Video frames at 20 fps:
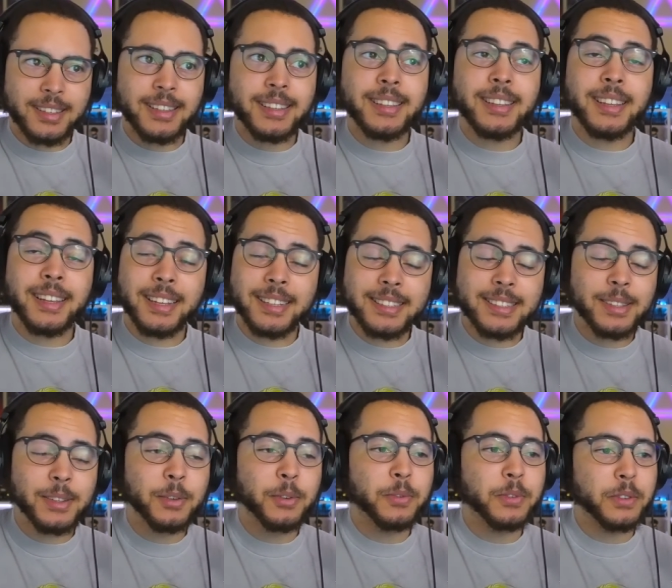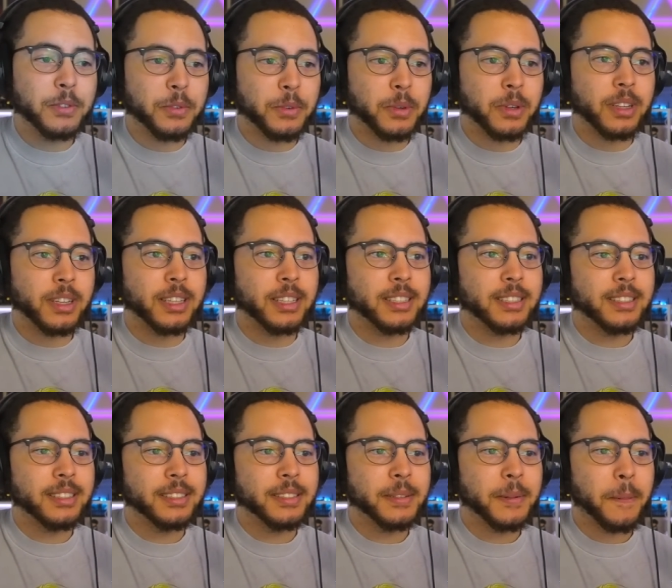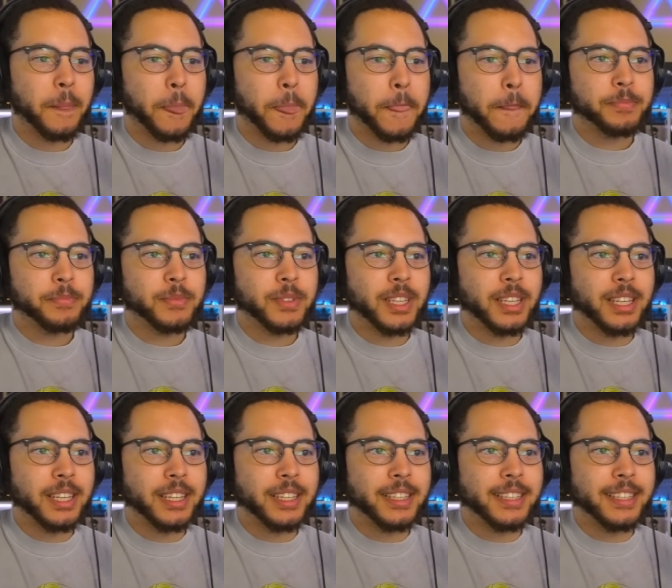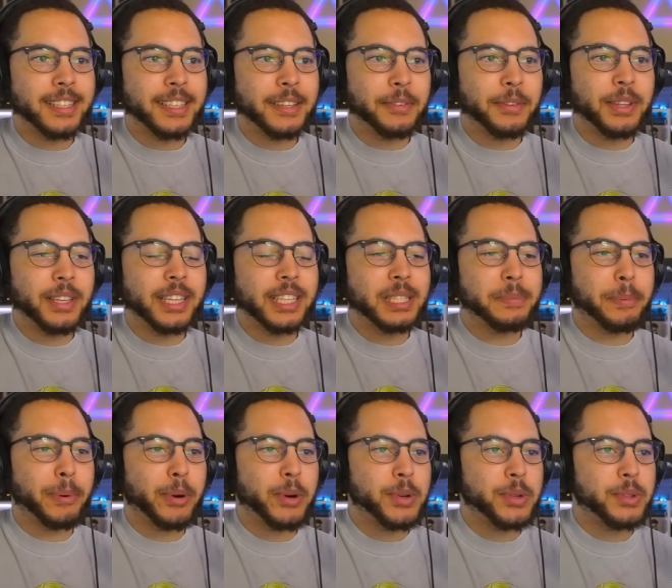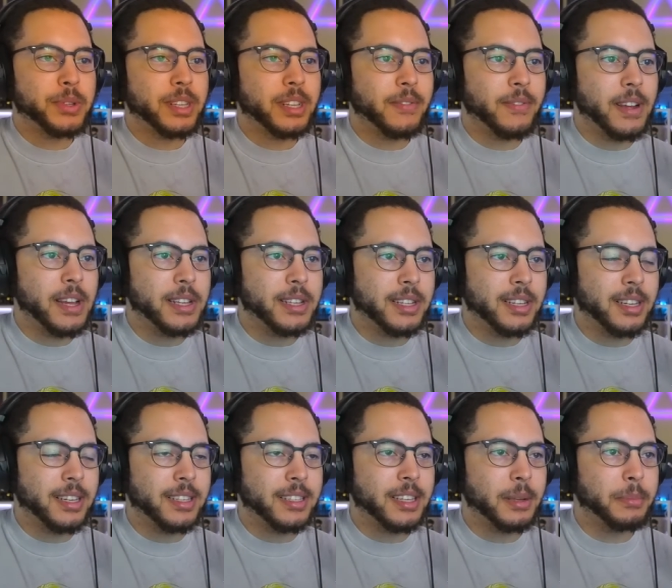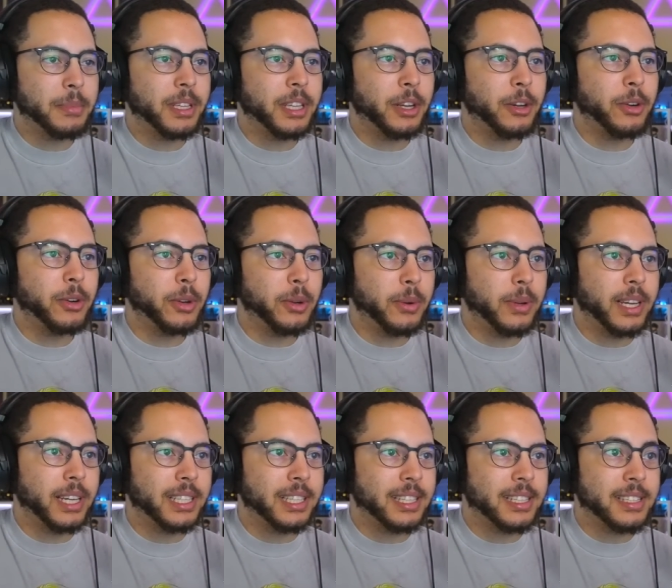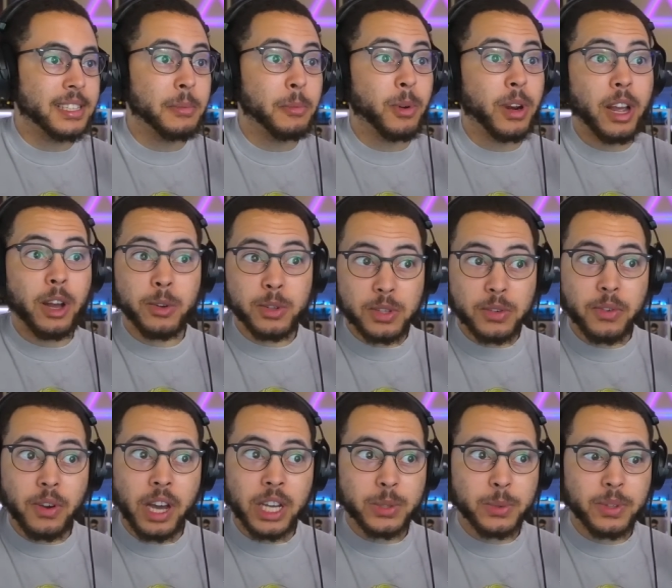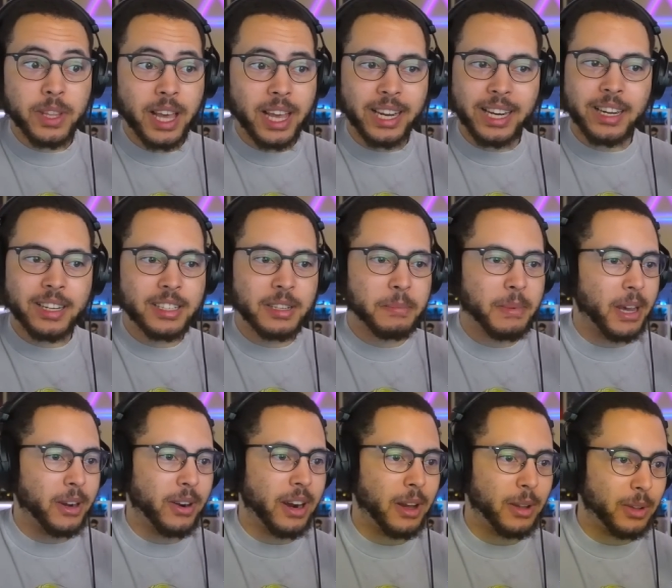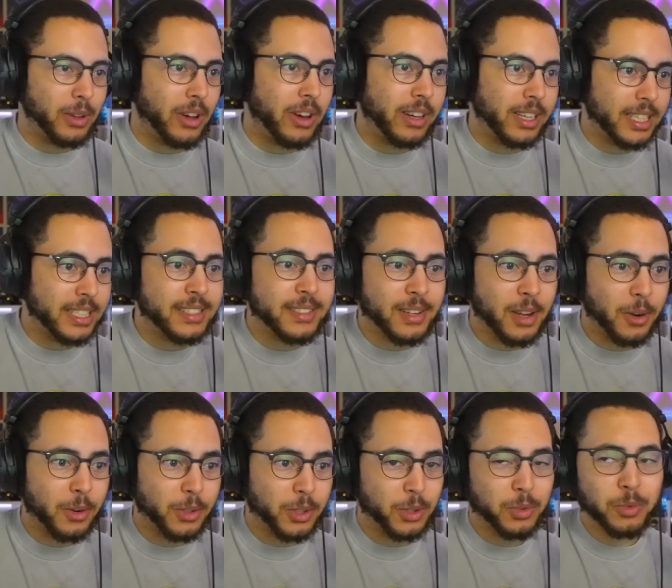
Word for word: That's Luffy for you. Yeah. If he gets personally invested into something you're doing and then someone else fucks with that, it doesn't matter how long he's known you,